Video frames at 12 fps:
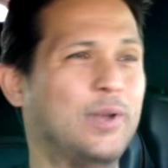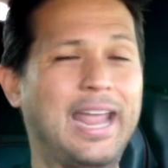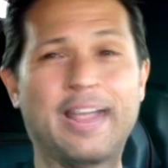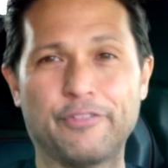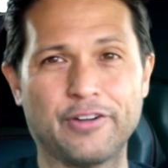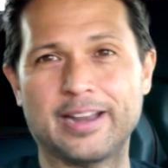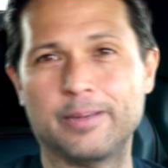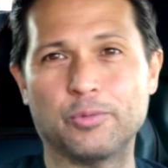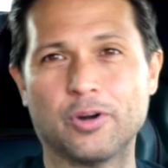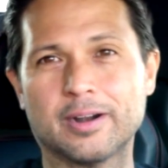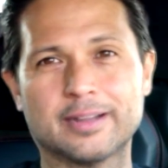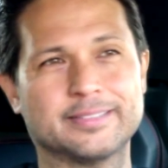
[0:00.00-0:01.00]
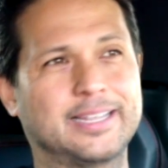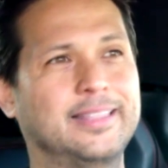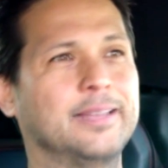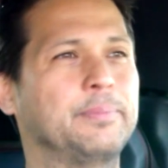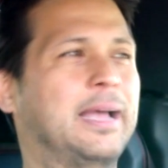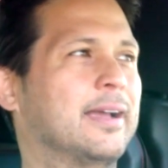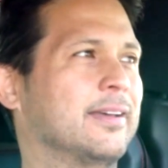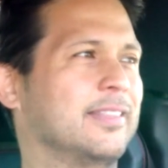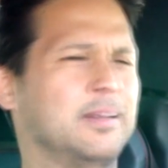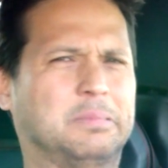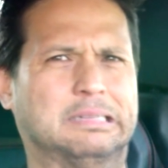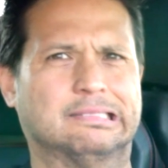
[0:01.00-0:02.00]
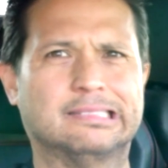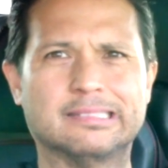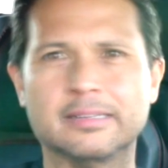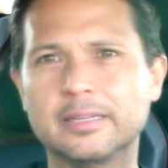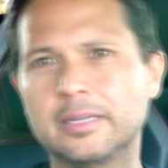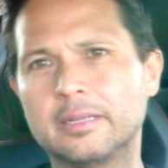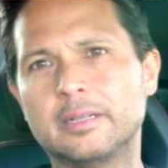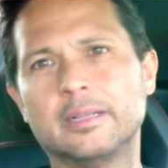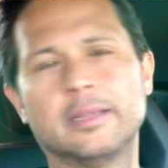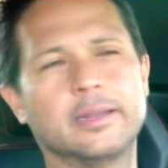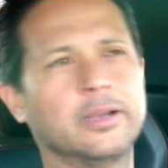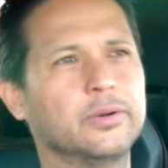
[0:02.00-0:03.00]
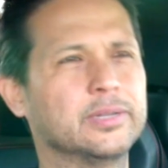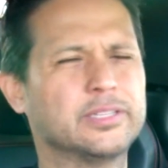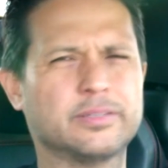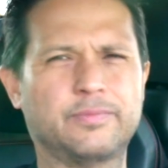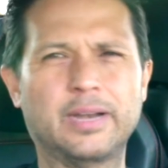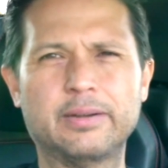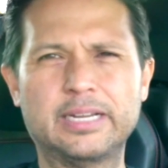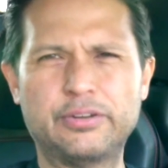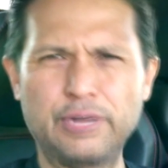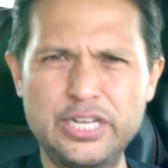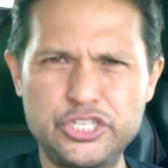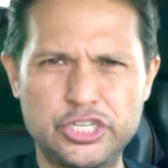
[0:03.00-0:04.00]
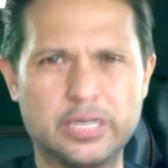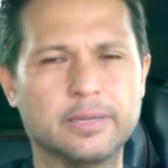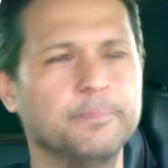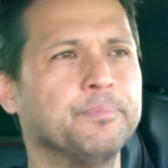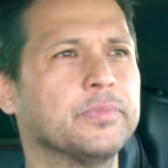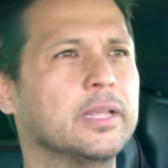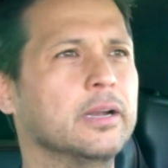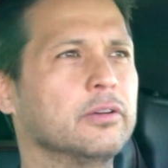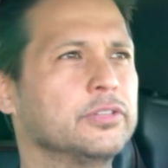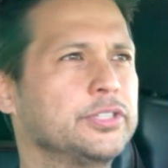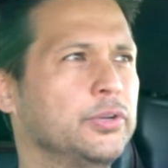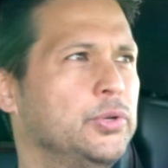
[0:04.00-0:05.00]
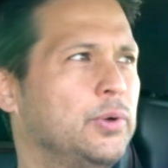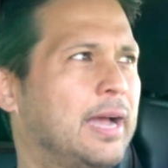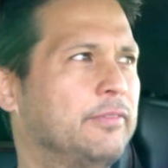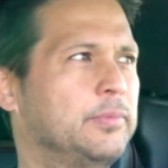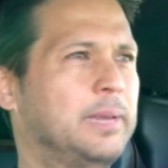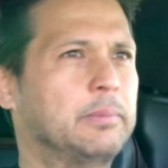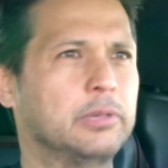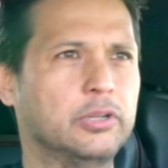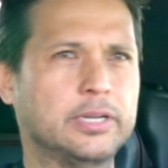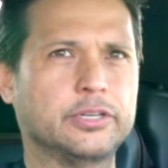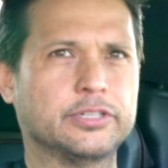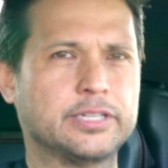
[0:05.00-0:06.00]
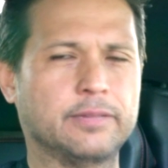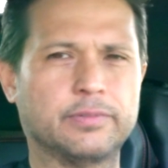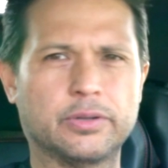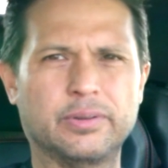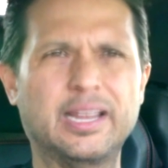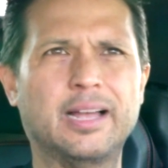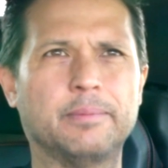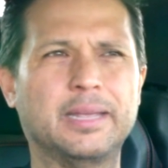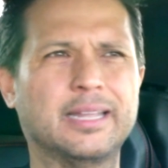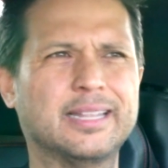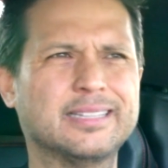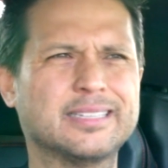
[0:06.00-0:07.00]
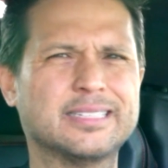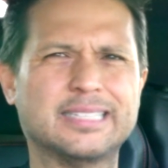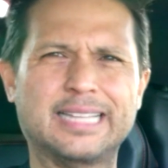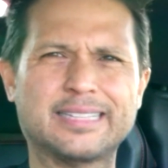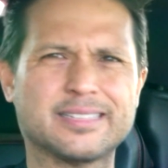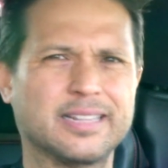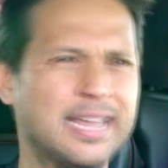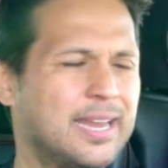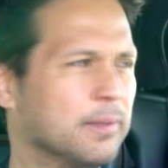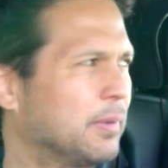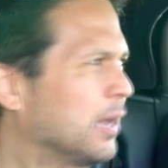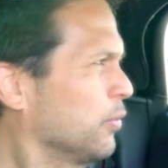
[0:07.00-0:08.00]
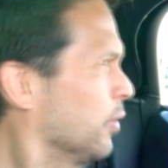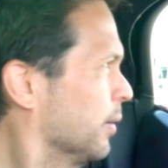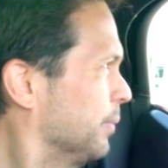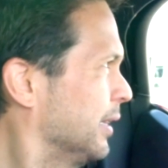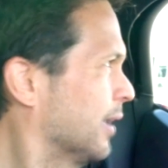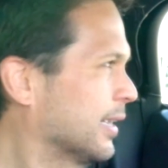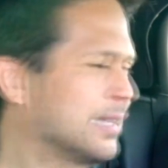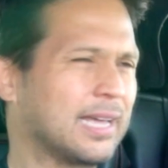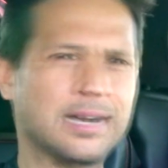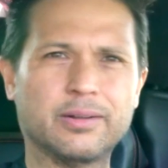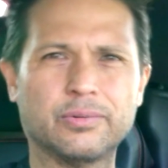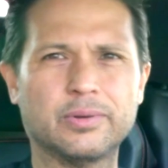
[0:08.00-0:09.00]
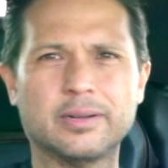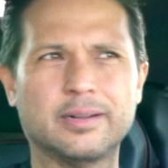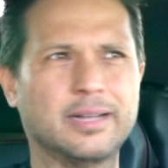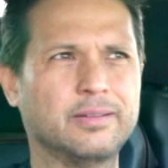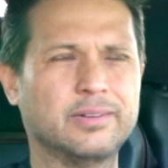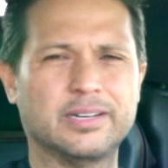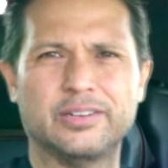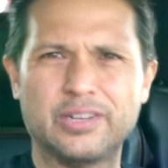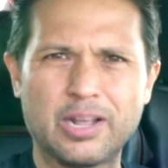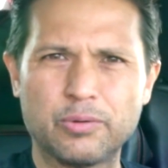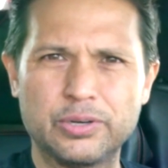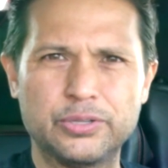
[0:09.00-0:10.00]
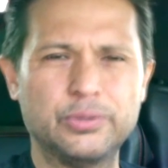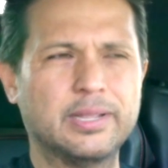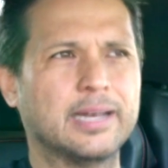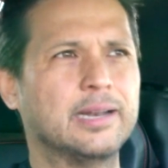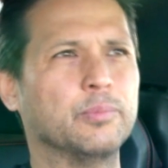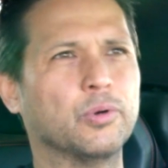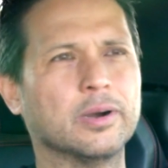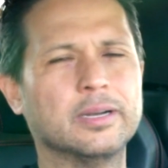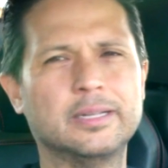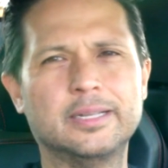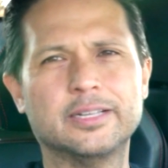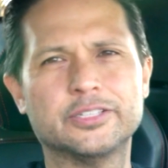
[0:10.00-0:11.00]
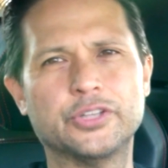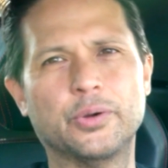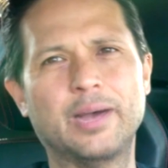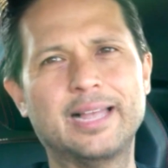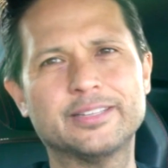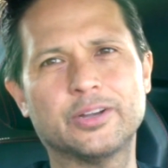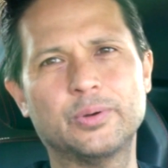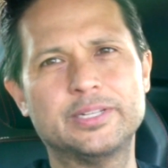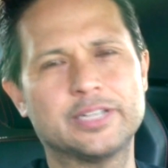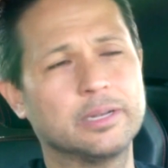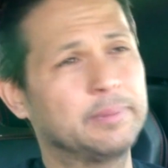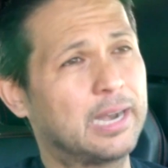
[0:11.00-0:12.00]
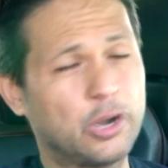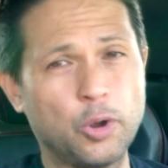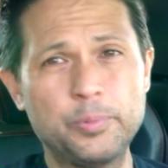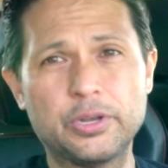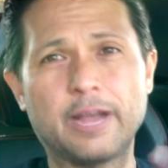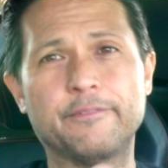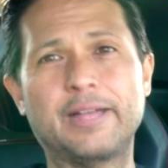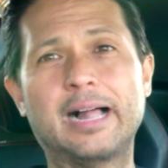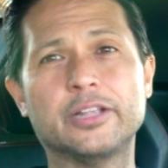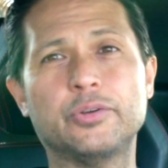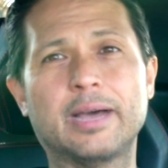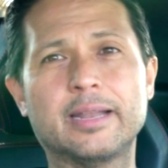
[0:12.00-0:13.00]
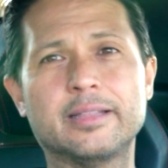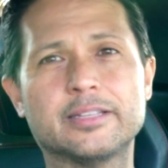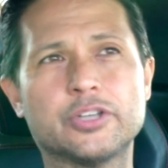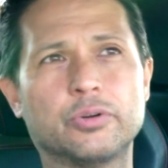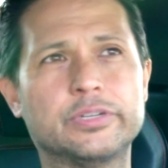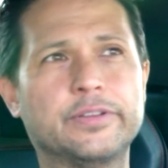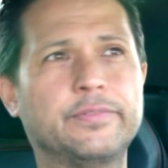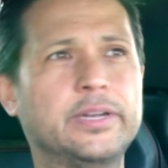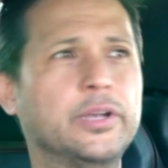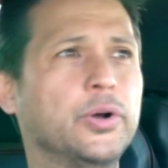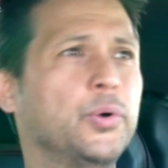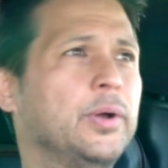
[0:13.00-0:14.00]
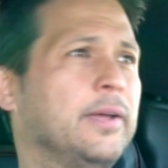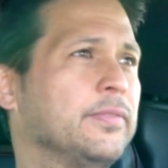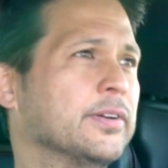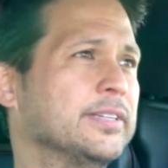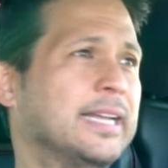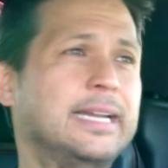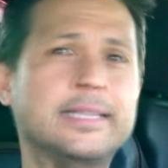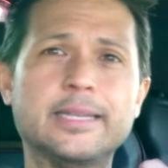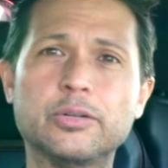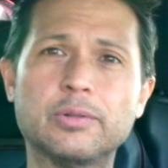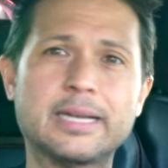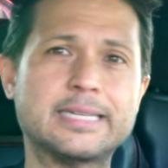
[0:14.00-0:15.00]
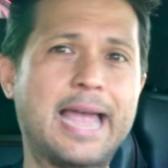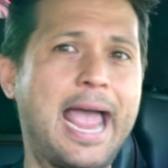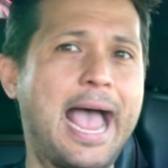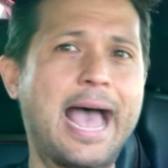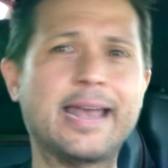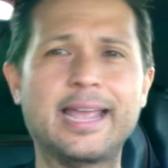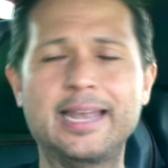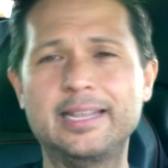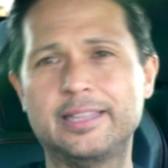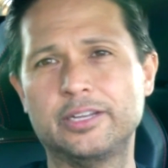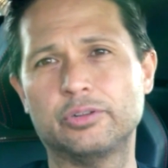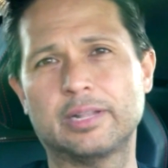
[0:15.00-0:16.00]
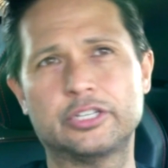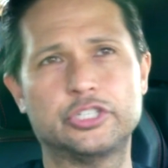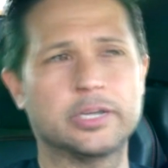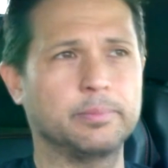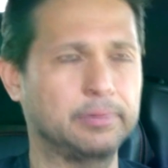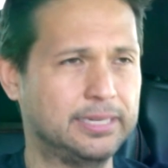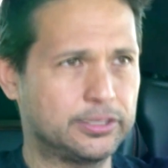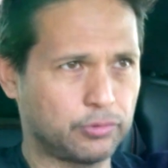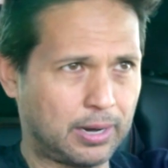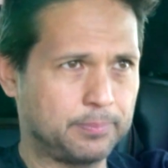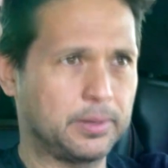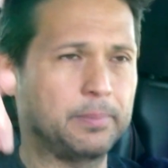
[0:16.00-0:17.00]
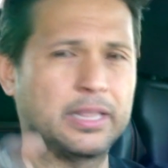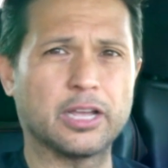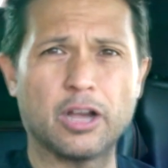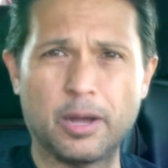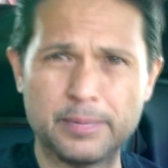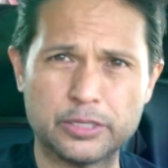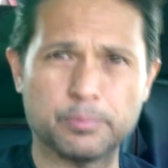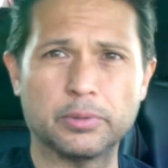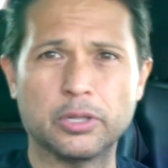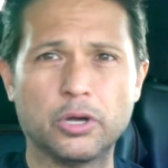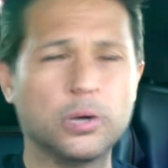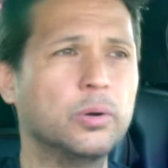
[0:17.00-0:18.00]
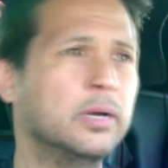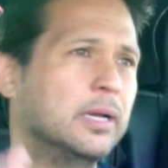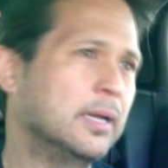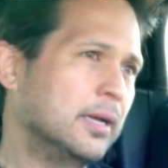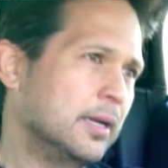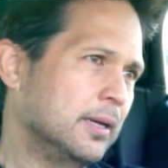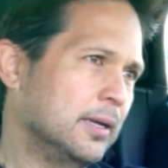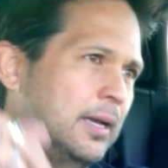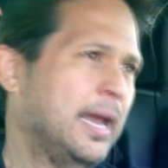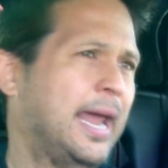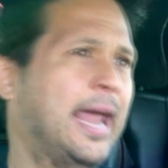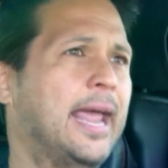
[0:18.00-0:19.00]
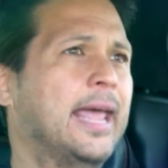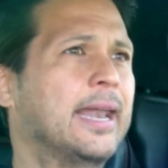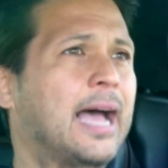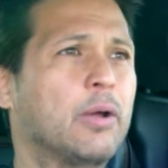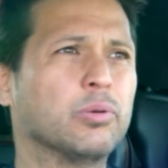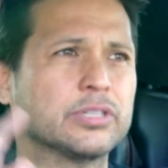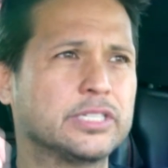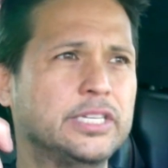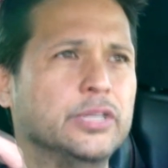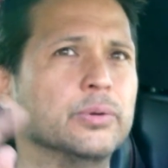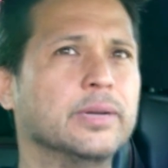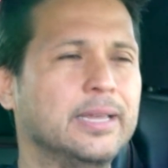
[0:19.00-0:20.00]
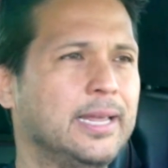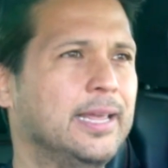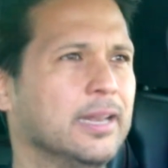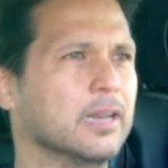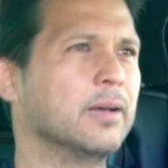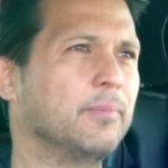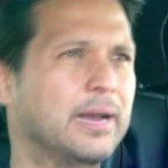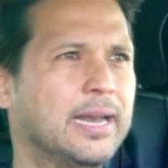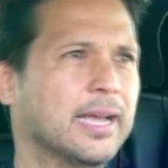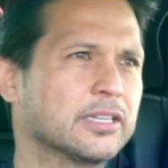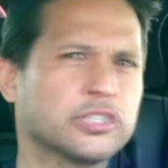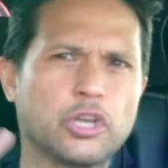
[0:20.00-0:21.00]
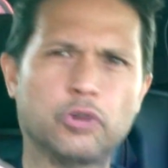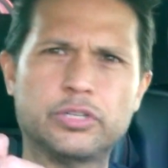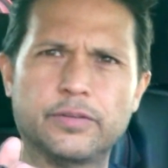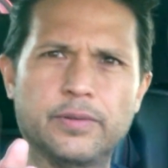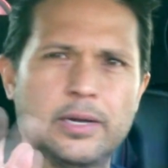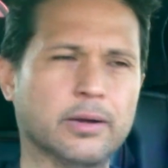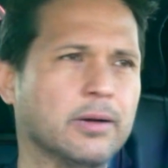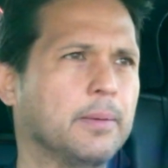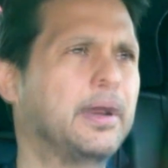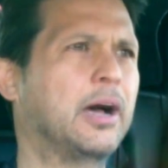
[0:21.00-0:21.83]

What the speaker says: ever anymore, because I think back on that, I'm like, ooh, you know, it's very cringy, you know. So you have to be able to look at yourself and go, yeah, man, that's lame. I don't want to be like that. I don't want to do that anymore. So as always, gentlemen, I hope you got value out of this coaching video. If there's anything you'd like to add, anything you'd like to share, please drop them in the comments below. And I will see you in my next coaching video. I'm